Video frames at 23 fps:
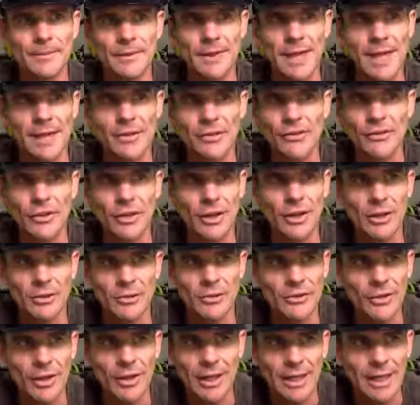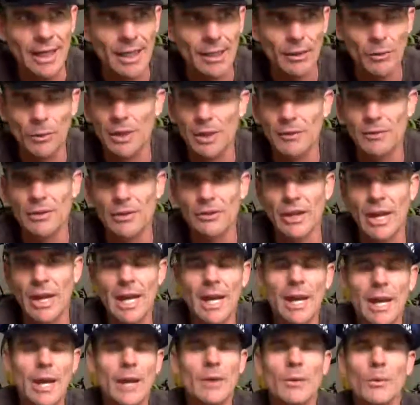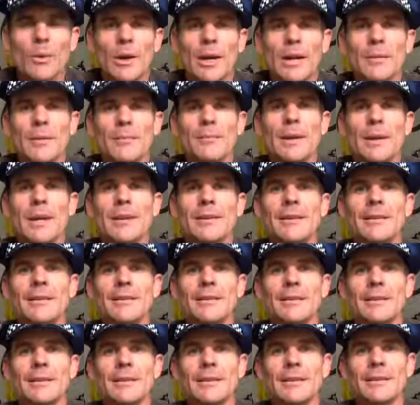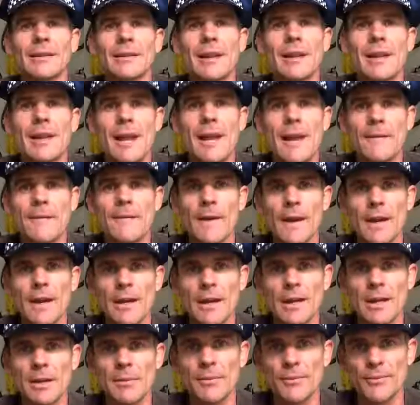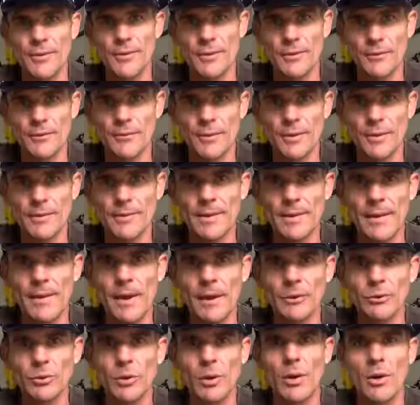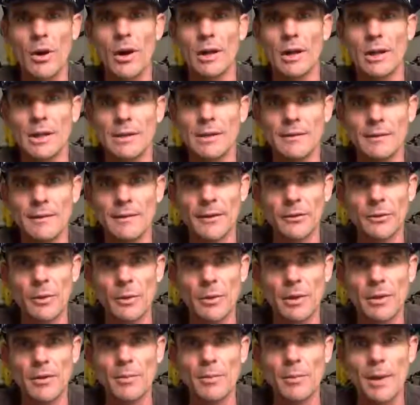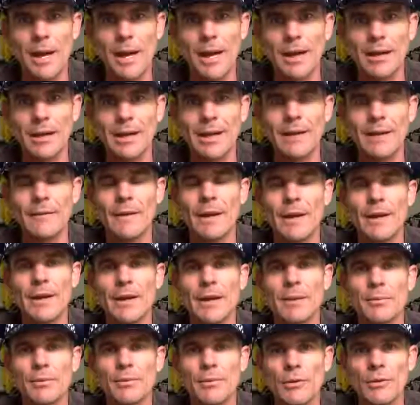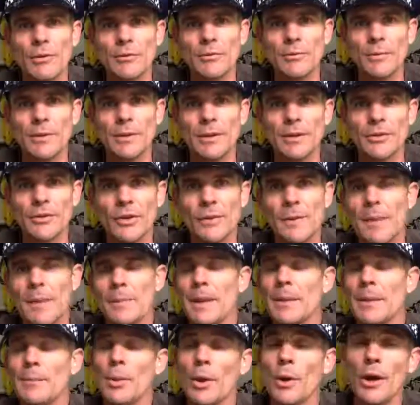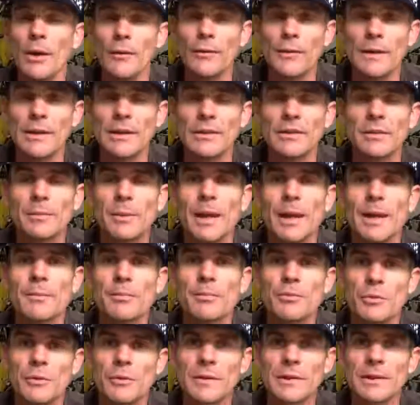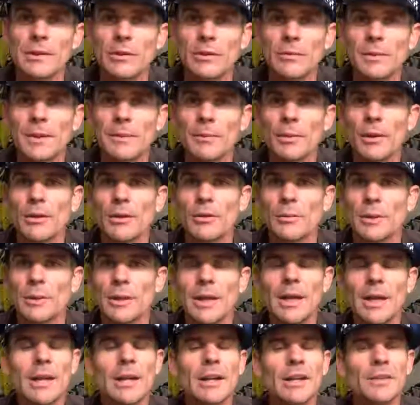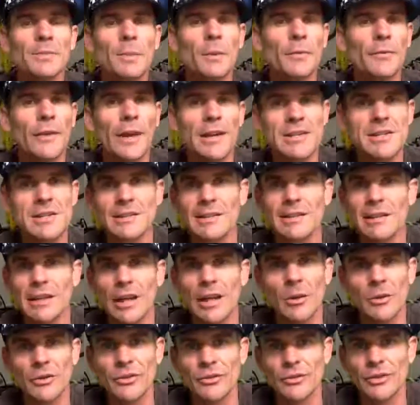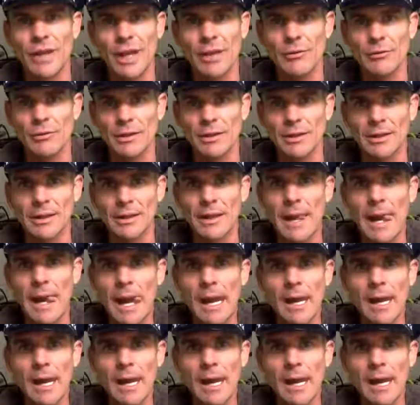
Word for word: Kenzai or Saiken or whatever it is. Anyway, it means never ending improvement. And that's what I live. That's what we're about. Never ending improvement. It's not about being perfect. It's about improving little bit by little bit. Because perfection is the lowest state, really.